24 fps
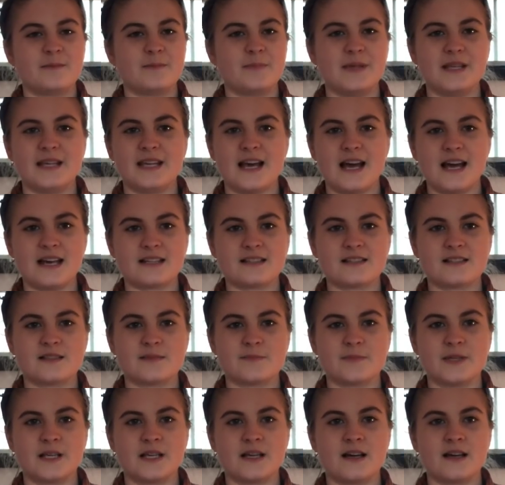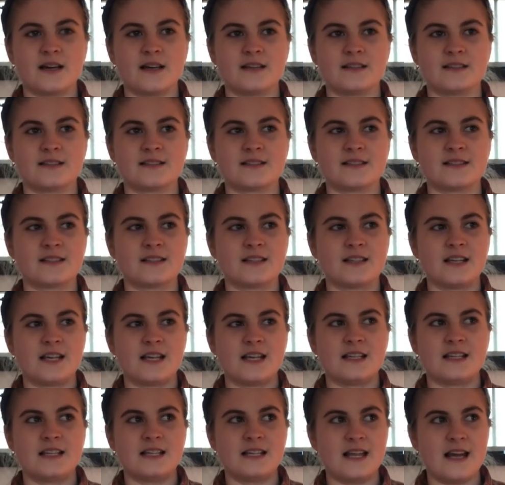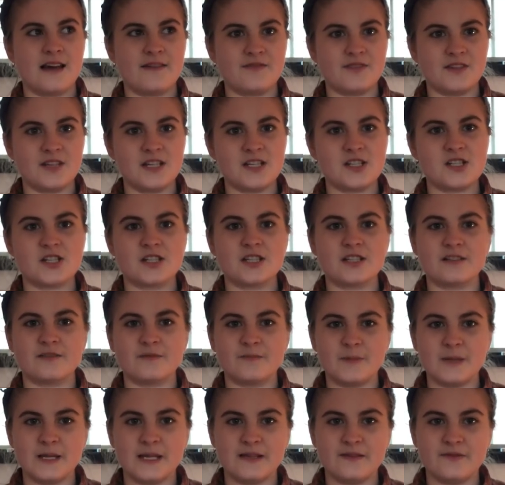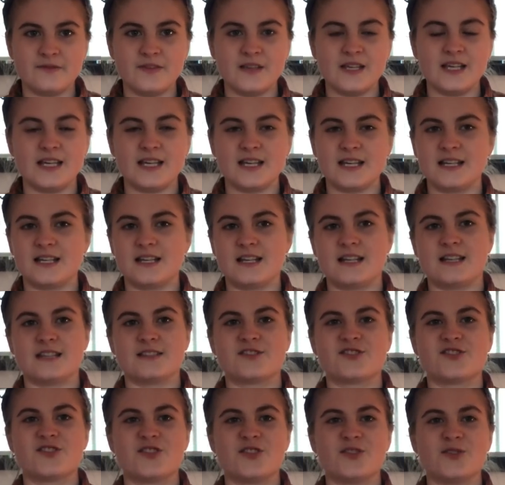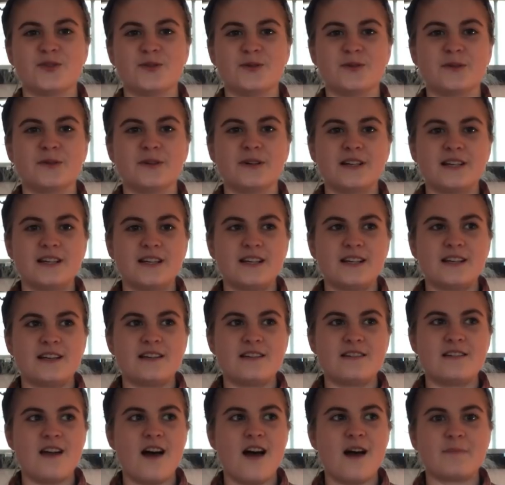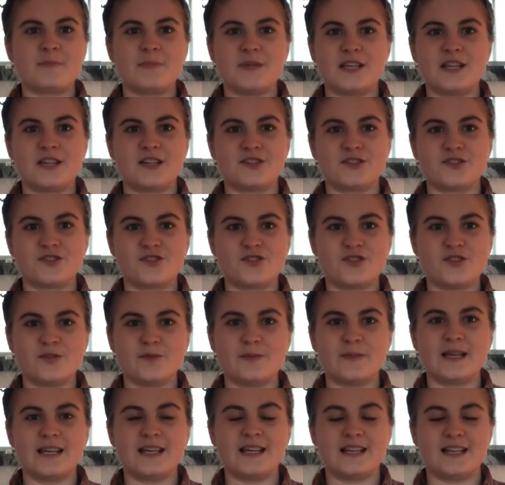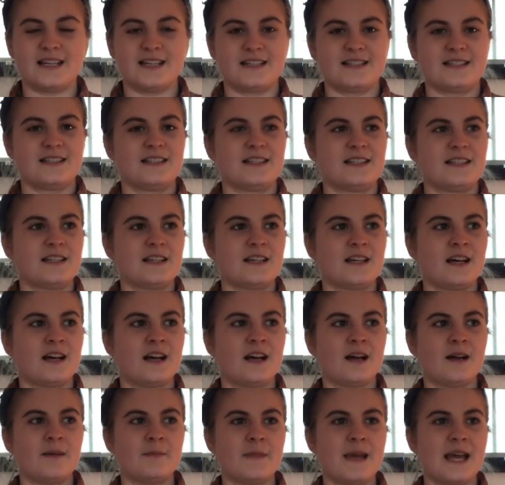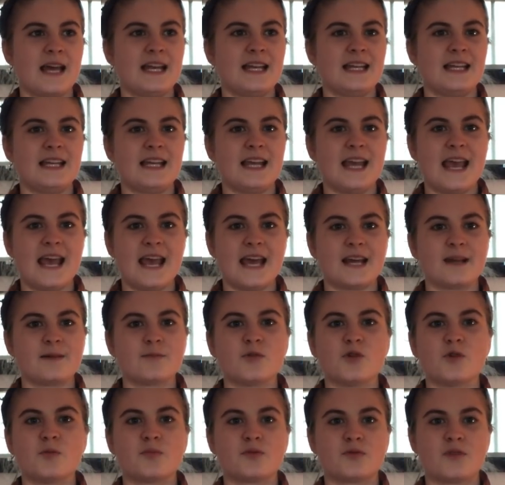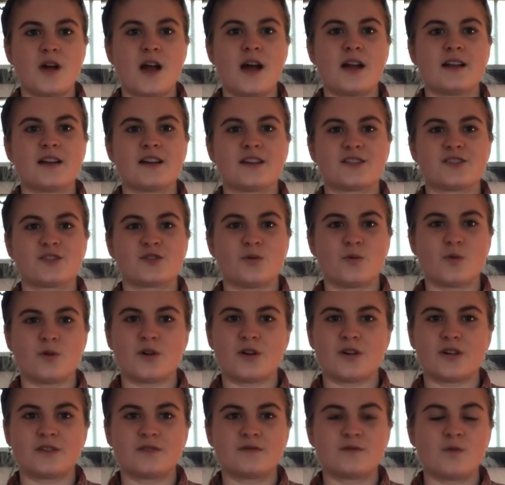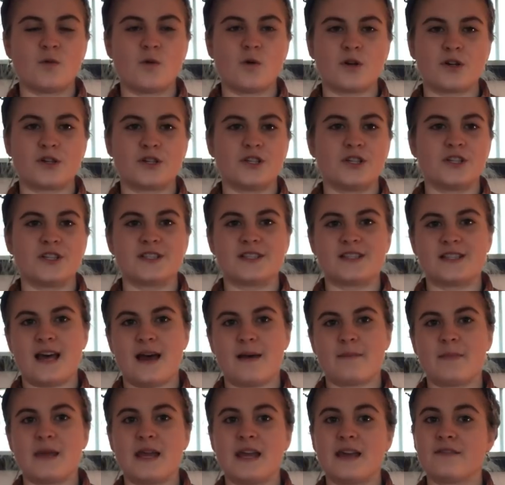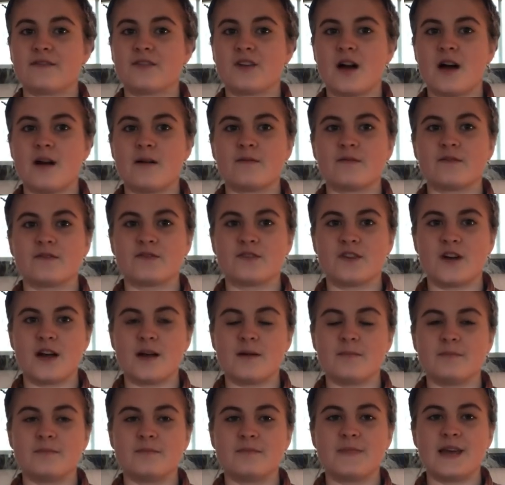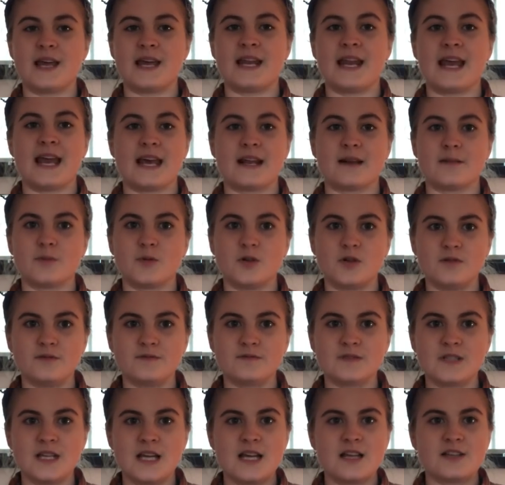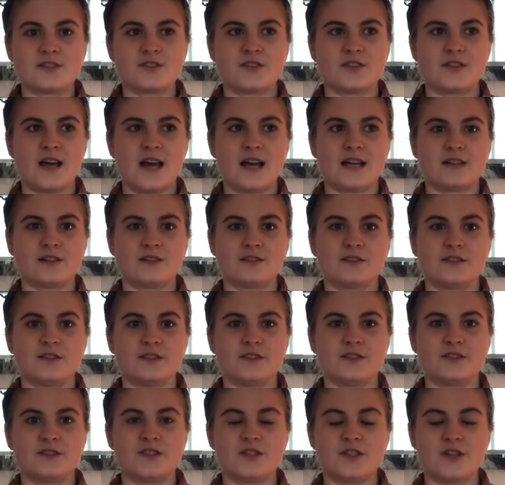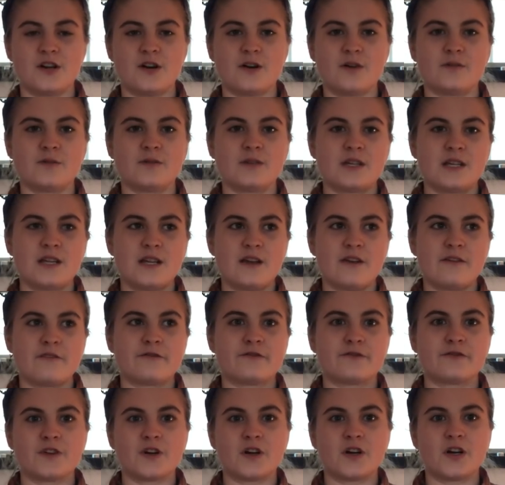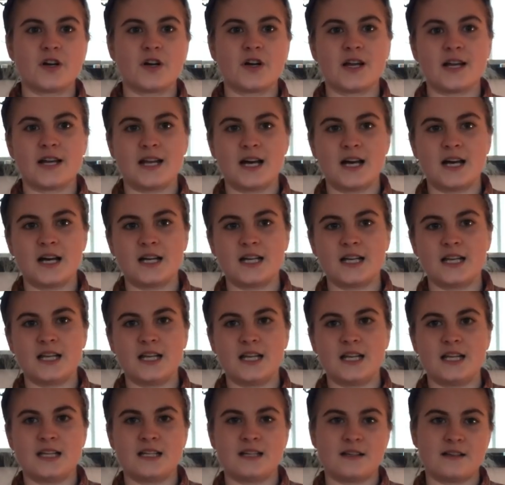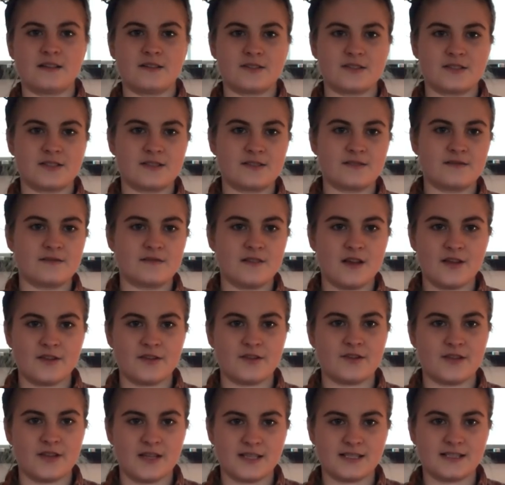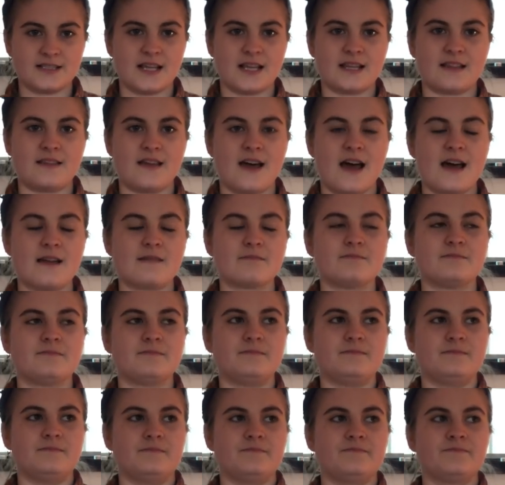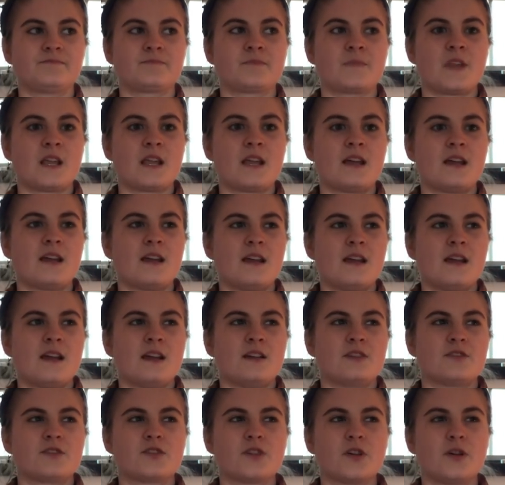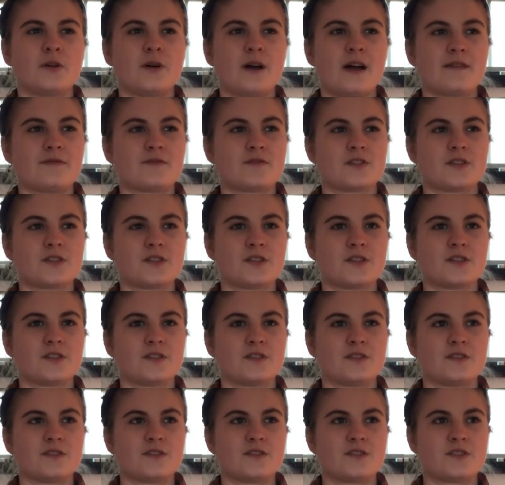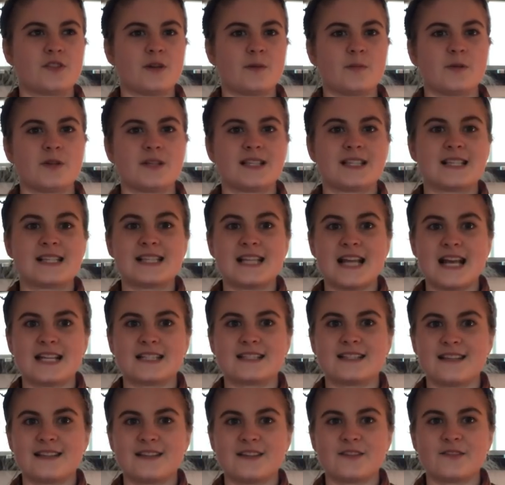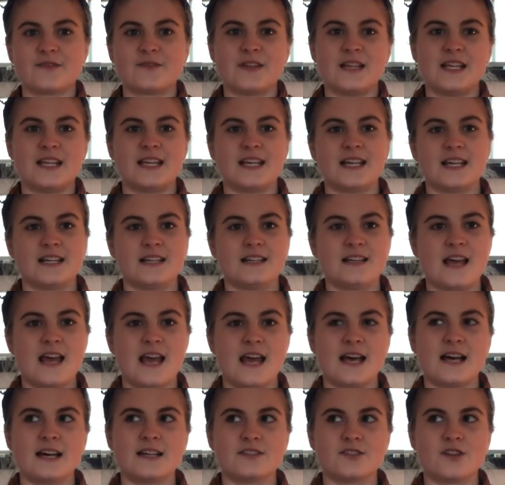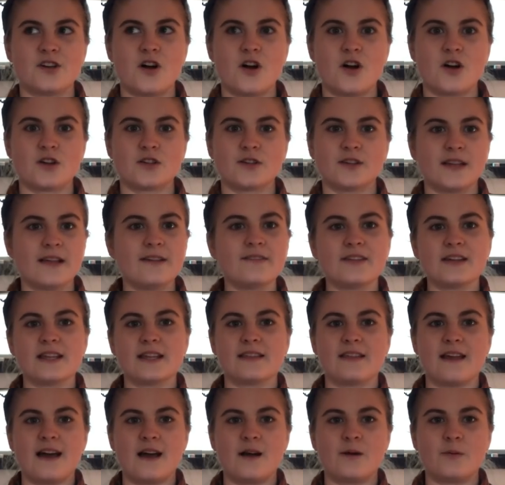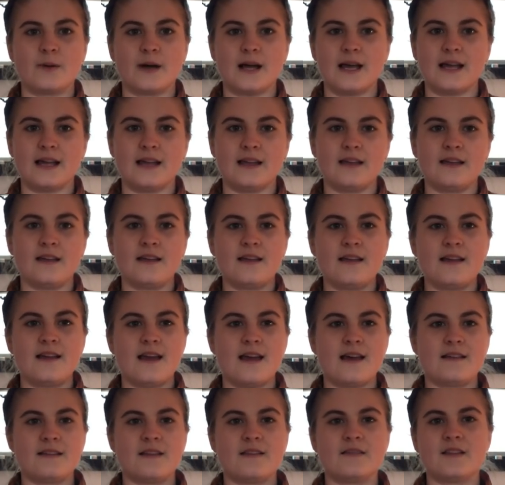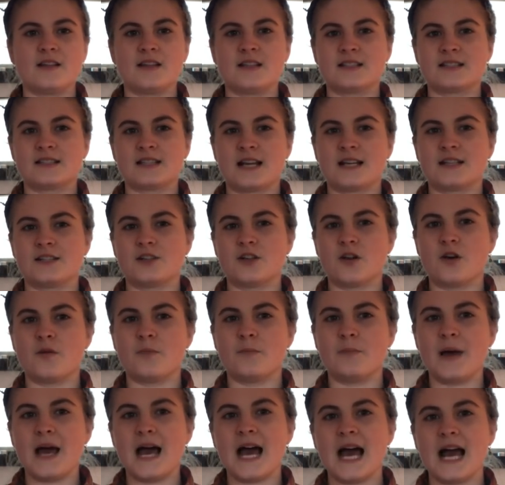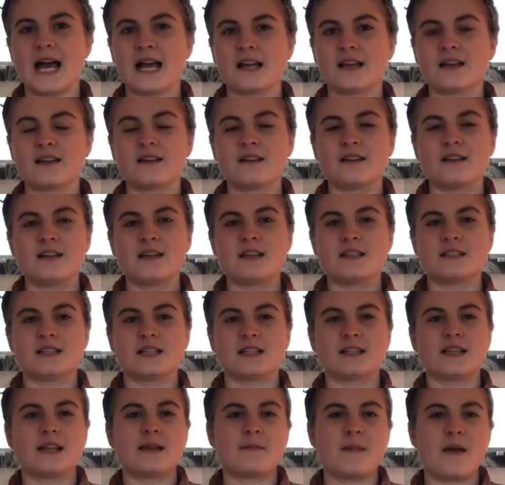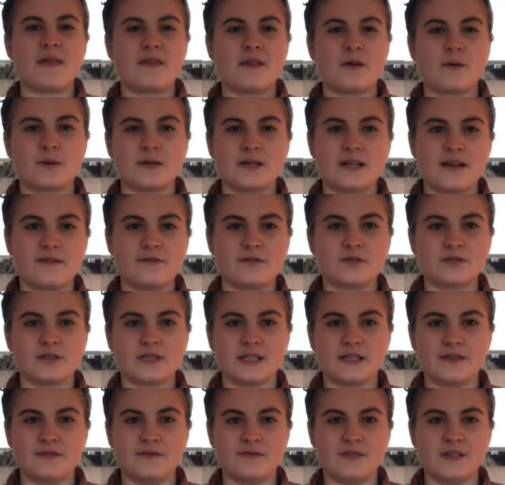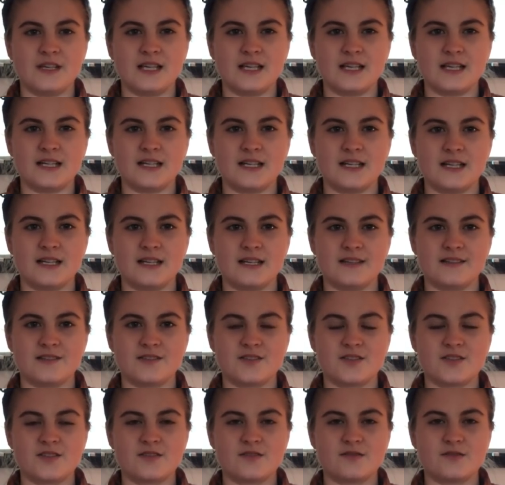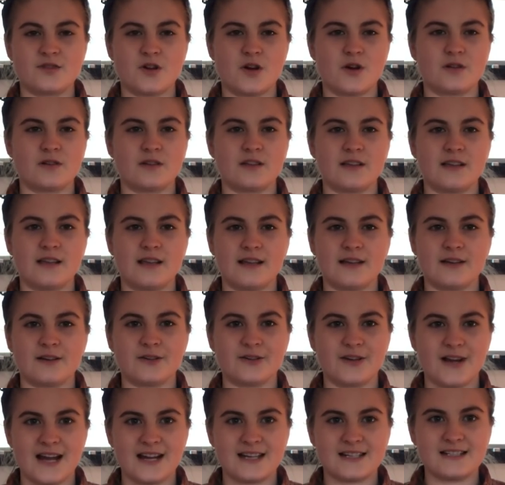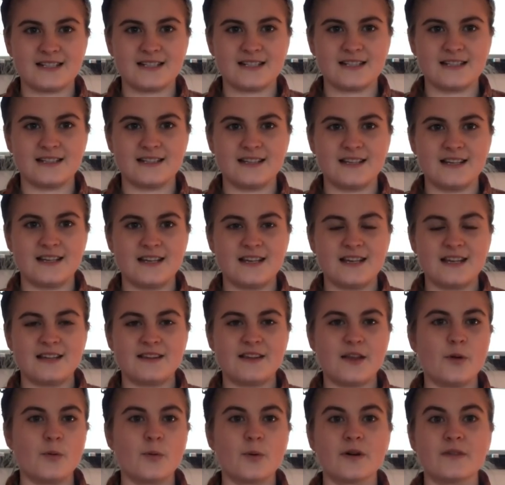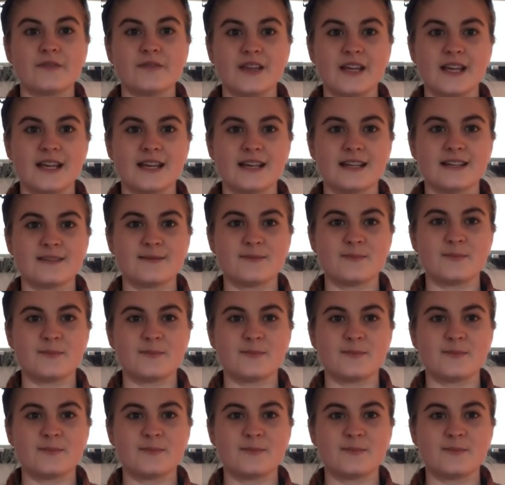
BS, because the definition of being vegan is to not be consuming any animal products or goods that may have come from an animal. So that includes, you know, fur and honey and other things like that. And so after someone says that they're vegan and are living that way, and then they decide to go back, to claim that they were never really vegan is totally incorrect. They were vegan,